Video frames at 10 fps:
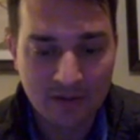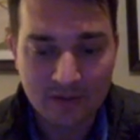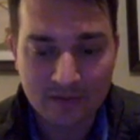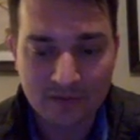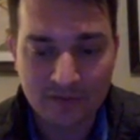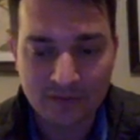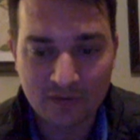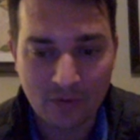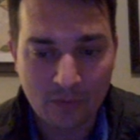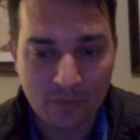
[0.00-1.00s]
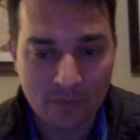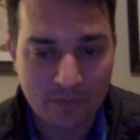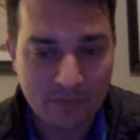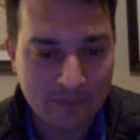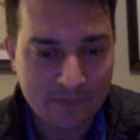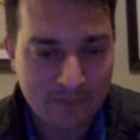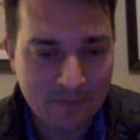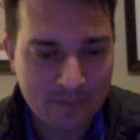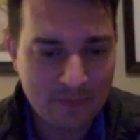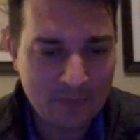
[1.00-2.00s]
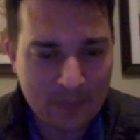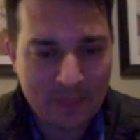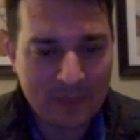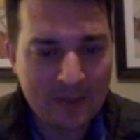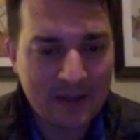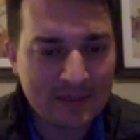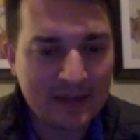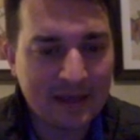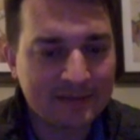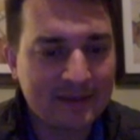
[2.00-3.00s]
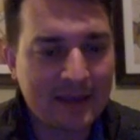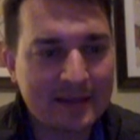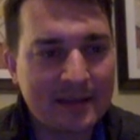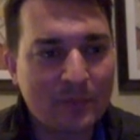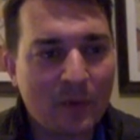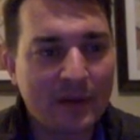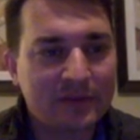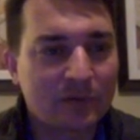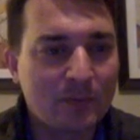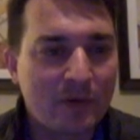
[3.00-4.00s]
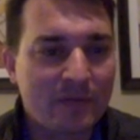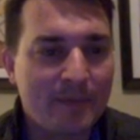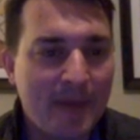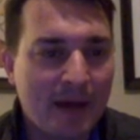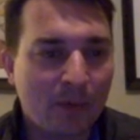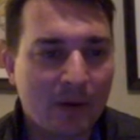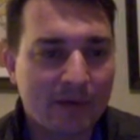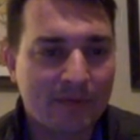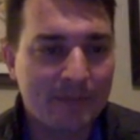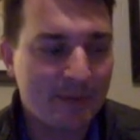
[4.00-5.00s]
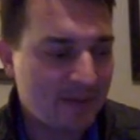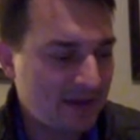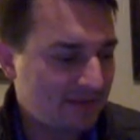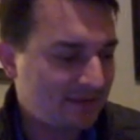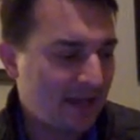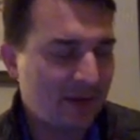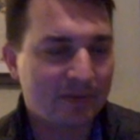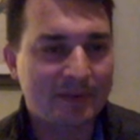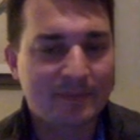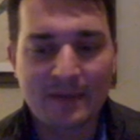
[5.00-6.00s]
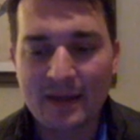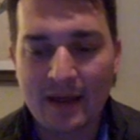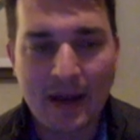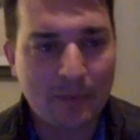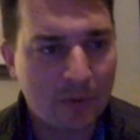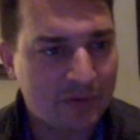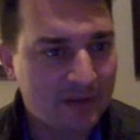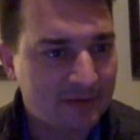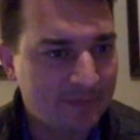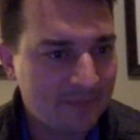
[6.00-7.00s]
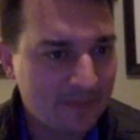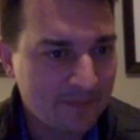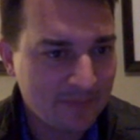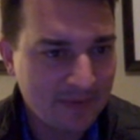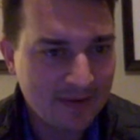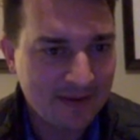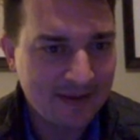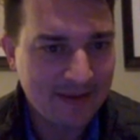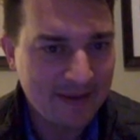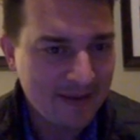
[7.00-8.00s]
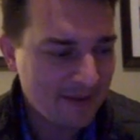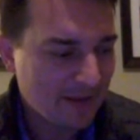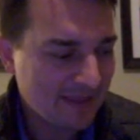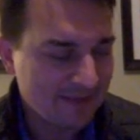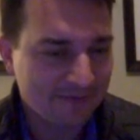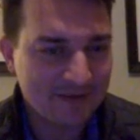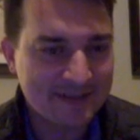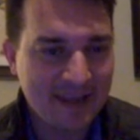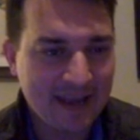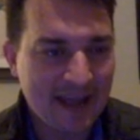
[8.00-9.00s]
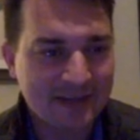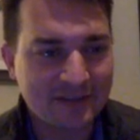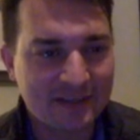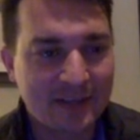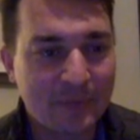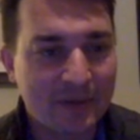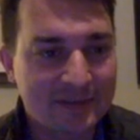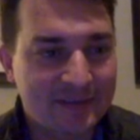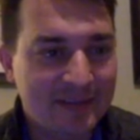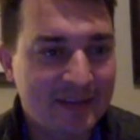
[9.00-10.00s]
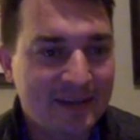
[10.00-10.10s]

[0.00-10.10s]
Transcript: So I think the next thing I did was remove the malware from the PC. I wrote this. But I think the first thing I actually did was